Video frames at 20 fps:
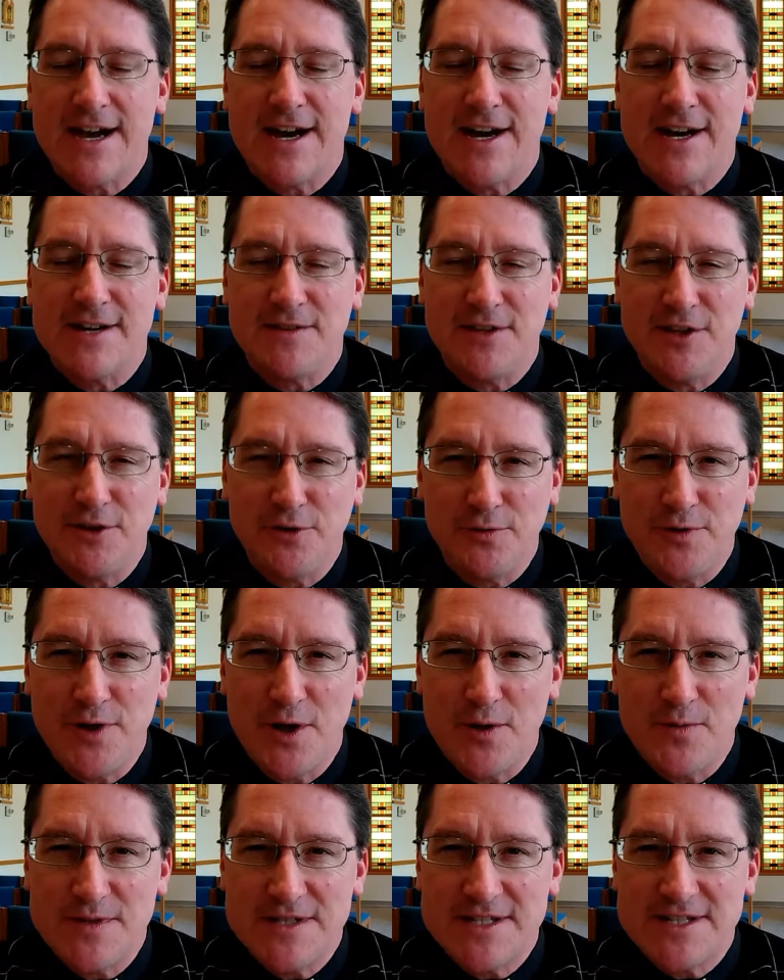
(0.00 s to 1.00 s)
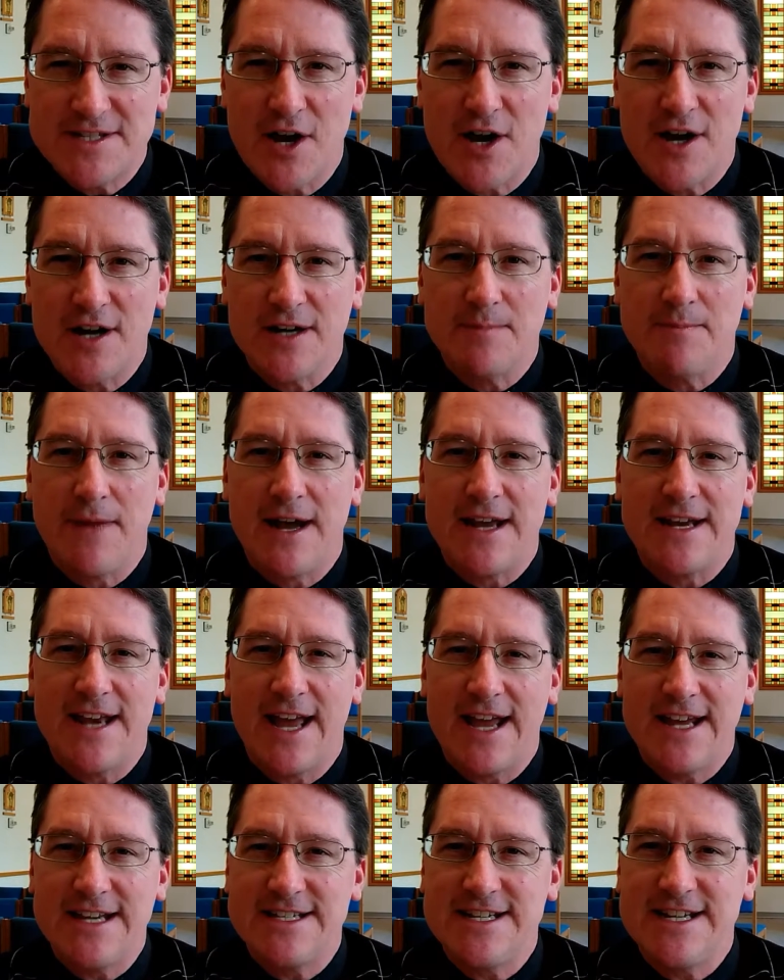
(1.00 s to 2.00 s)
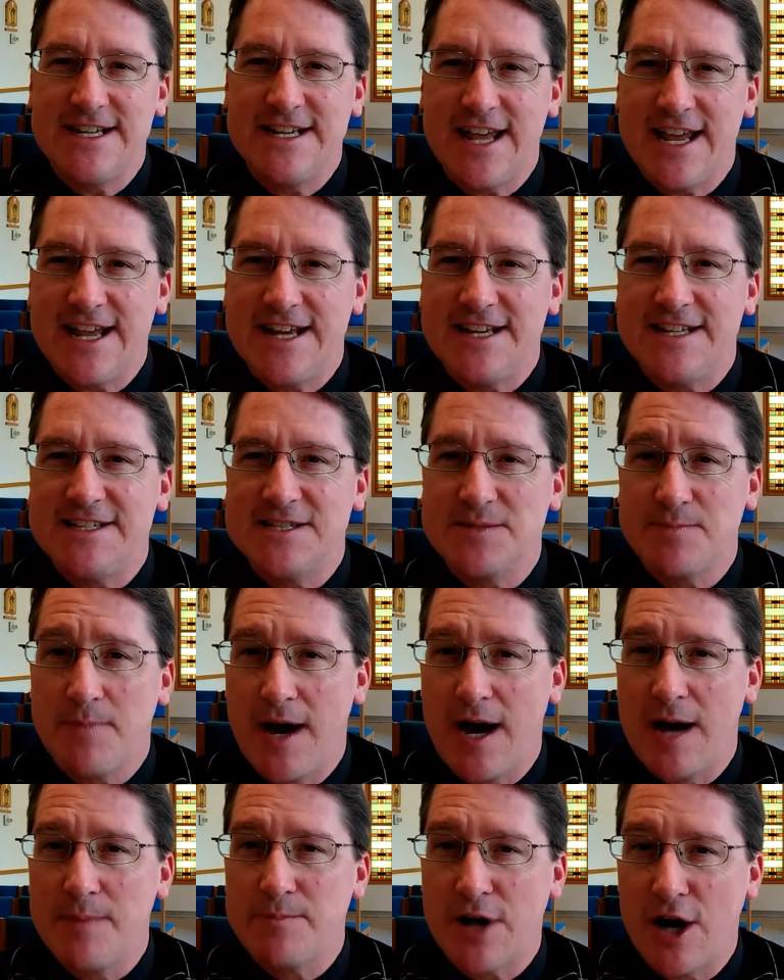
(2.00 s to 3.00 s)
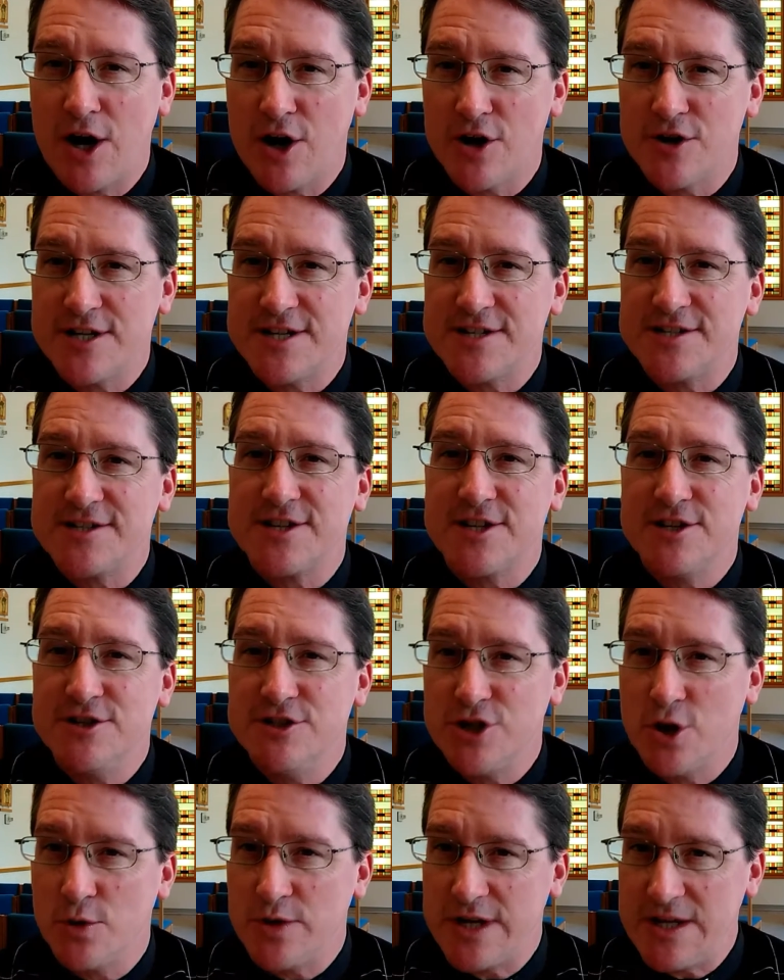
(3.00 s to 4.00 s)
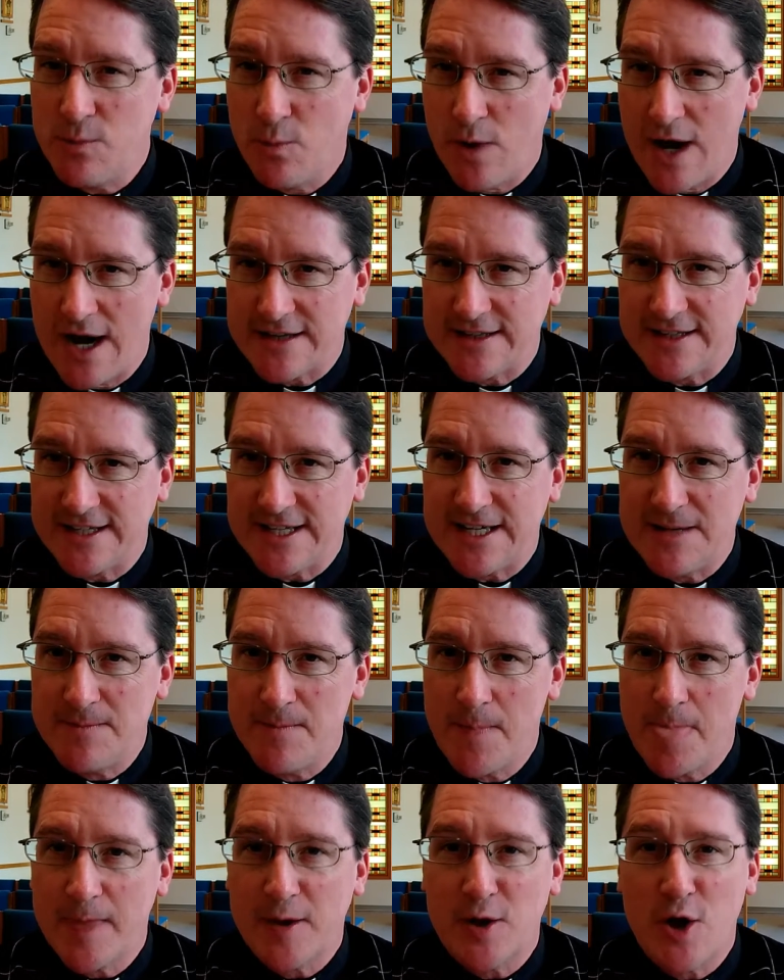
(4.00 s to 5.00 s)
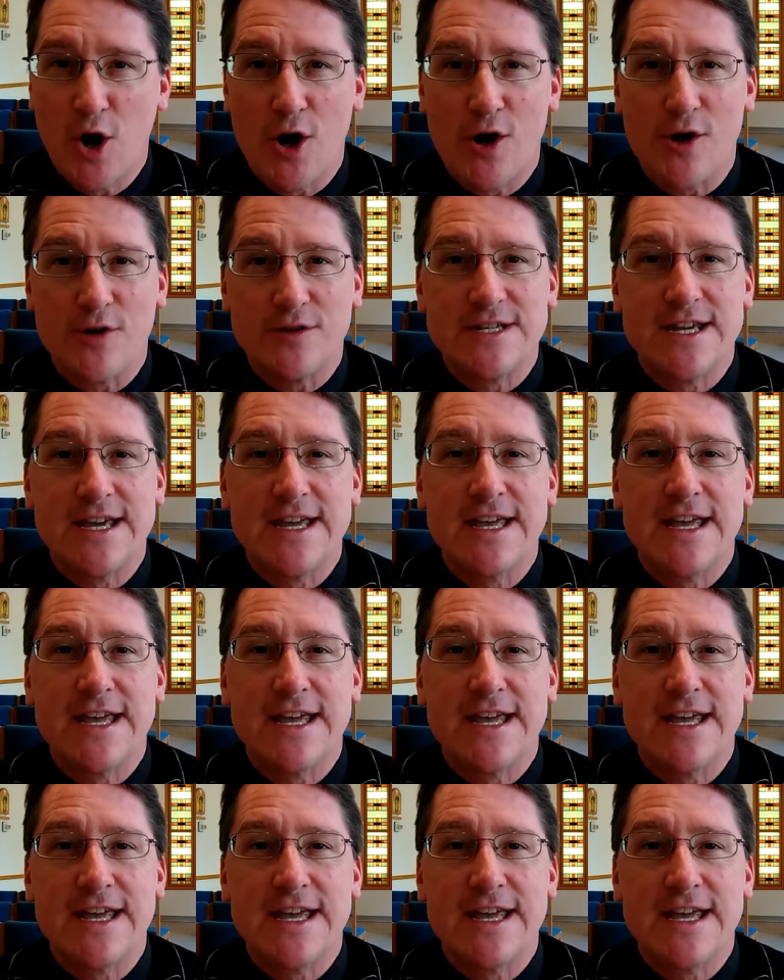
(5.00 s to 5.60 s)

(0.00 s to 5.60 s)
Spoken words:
a little-known song by 1980s pop artist Jody Watley called